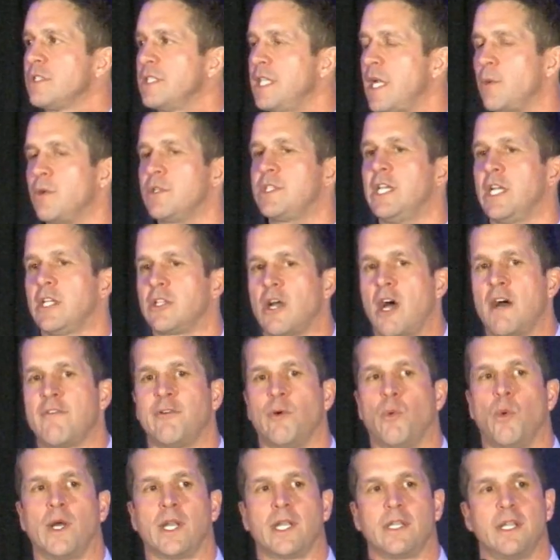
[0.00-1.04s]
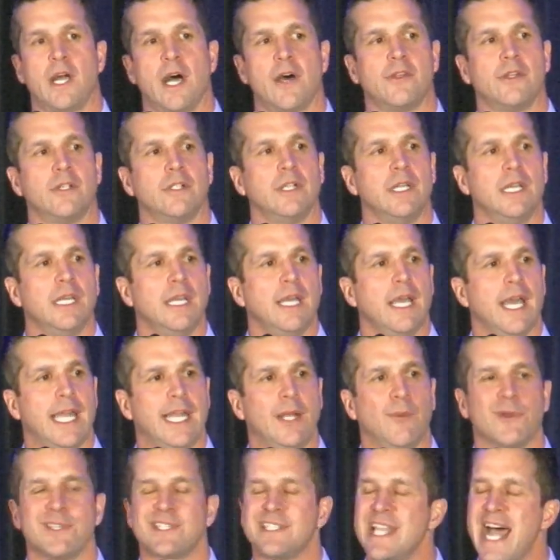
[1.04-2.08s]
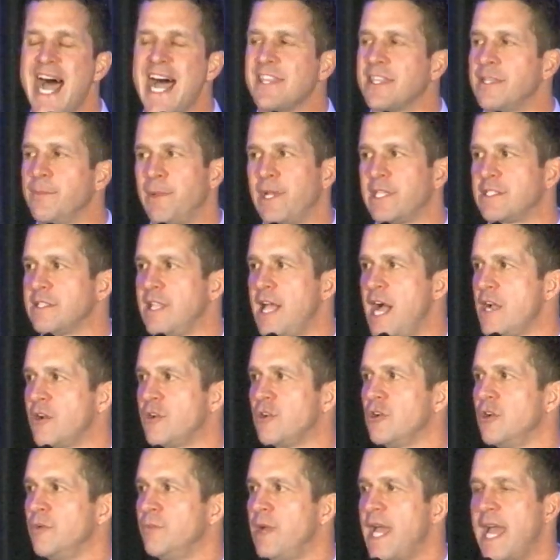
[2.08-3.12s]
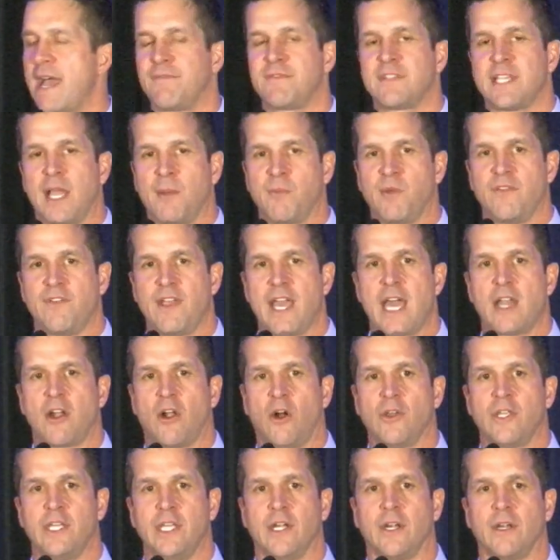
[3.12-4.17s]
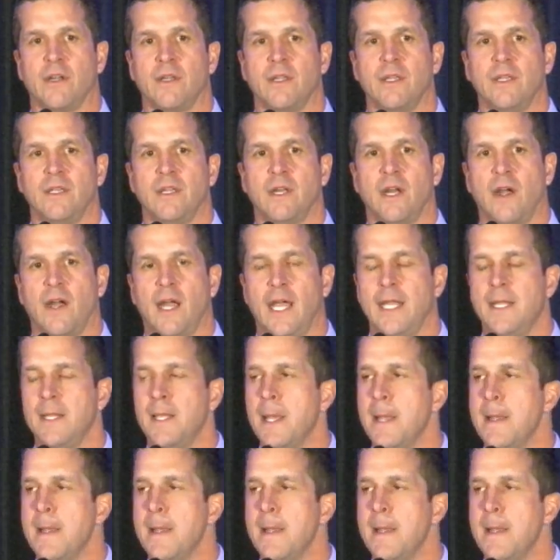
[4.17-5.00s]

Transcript: they were ticked off at one another, and it was not the best locker room halftime we've had all year, all right?